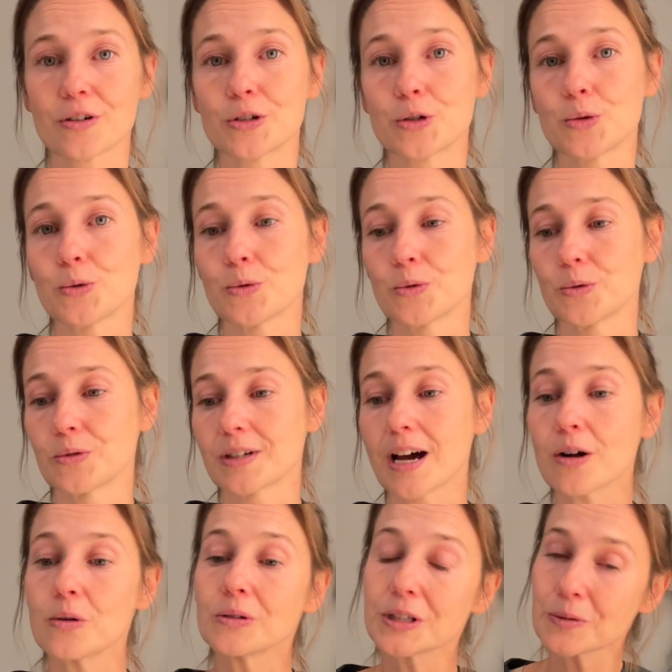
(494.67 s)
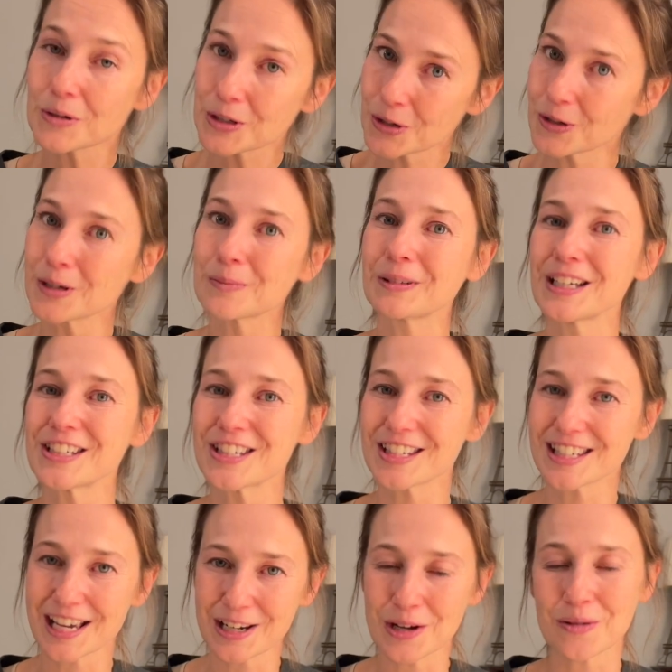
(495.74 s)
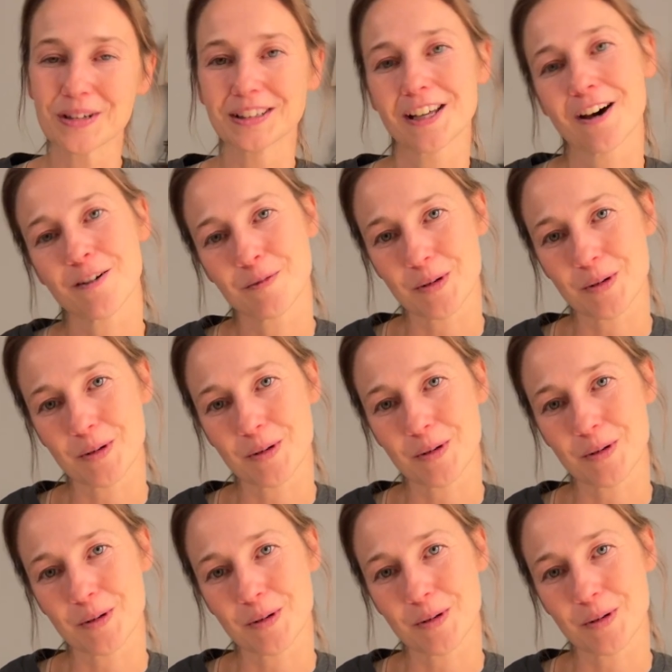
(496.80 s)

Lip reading: to not only return to places I know and love,